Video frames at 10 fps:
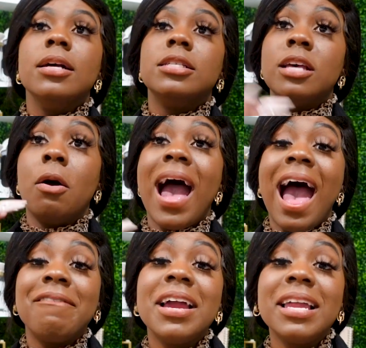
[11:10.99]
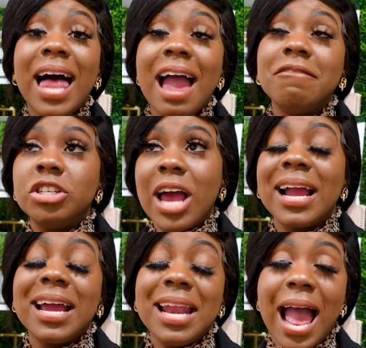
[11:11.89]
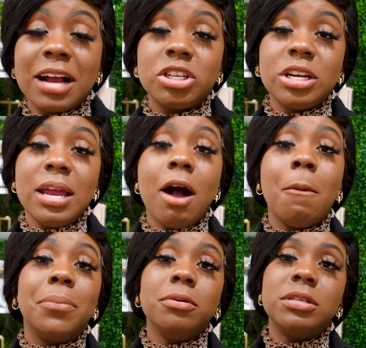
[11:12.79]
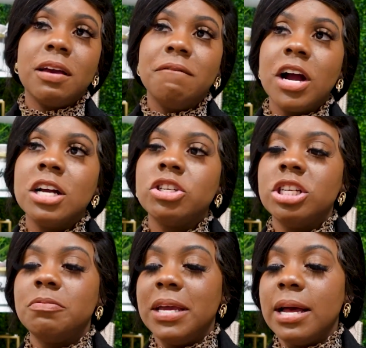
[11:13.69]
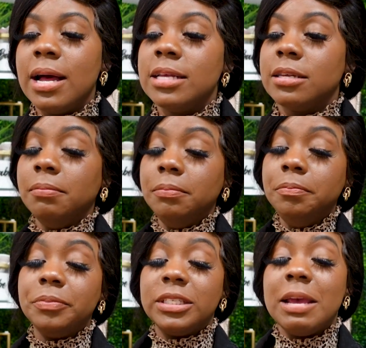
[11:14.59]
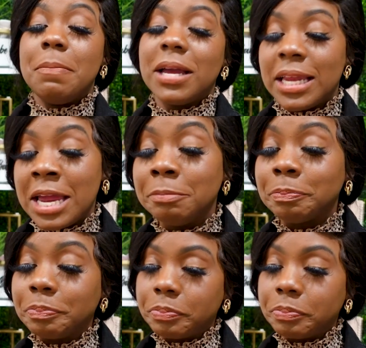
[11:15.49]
So having live chat can actually help boost conversions, because typically